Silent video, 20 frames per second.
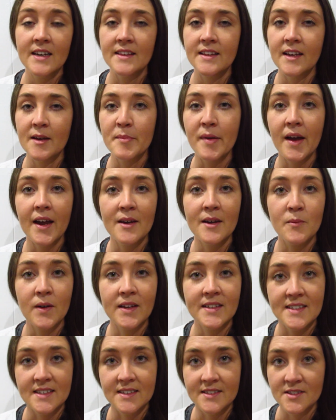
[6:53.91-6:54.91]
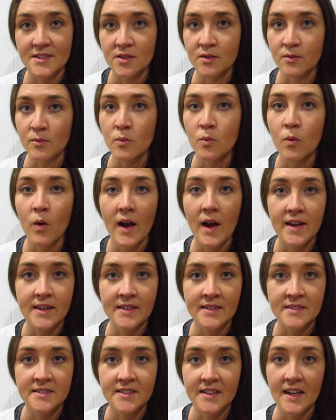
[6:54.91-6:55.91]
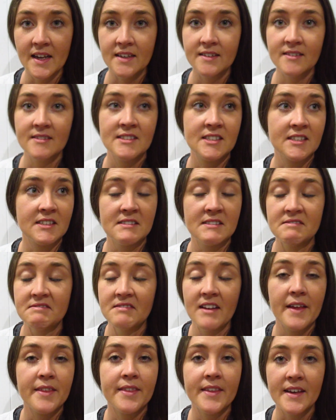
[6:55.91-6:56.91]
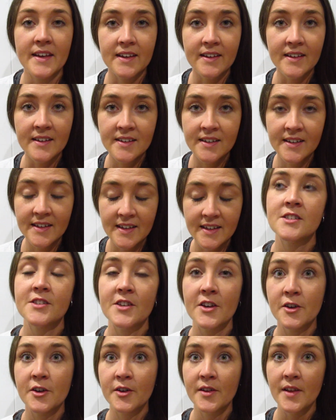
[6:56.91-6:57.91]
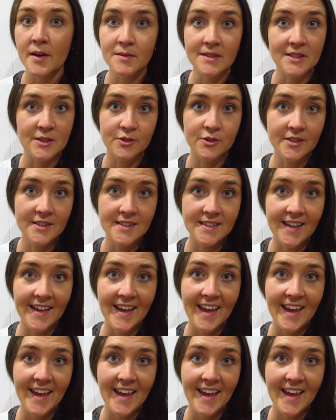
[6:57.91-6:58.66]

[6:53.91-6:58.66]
Their pain went down to 1 next to nothing, so that was good.